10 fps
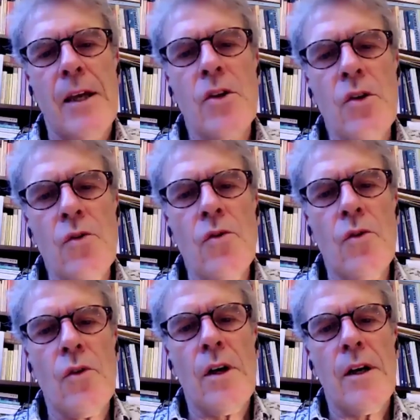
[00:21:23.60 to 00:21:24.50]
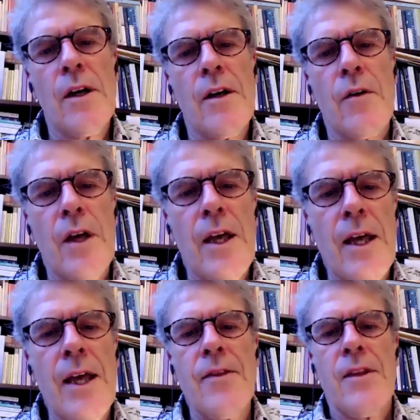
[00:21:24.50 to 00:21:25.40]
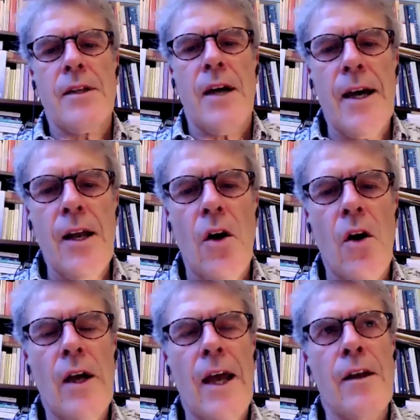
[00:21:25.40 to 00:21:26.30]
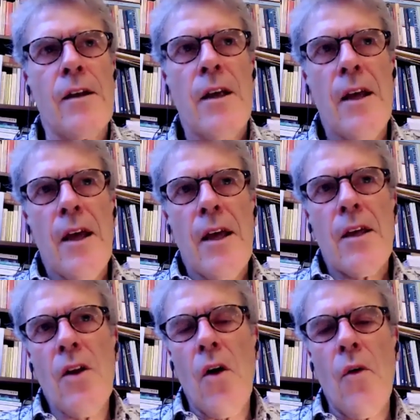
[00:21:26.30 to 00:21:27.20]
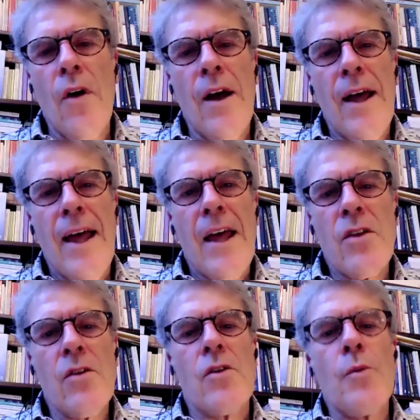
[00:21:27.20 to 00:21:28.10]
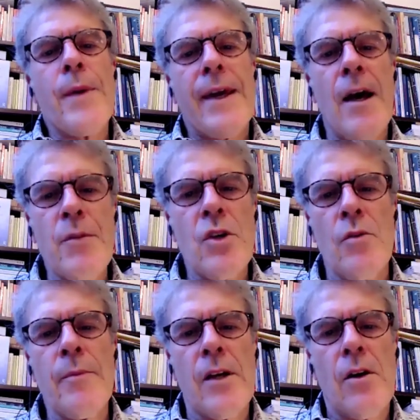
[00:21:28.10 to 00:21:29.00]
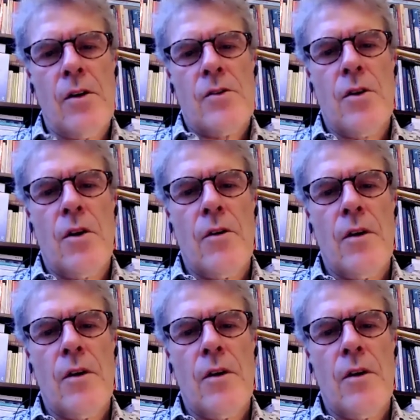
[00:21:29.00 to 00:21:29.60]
new in the dialogue, and you know, you become human also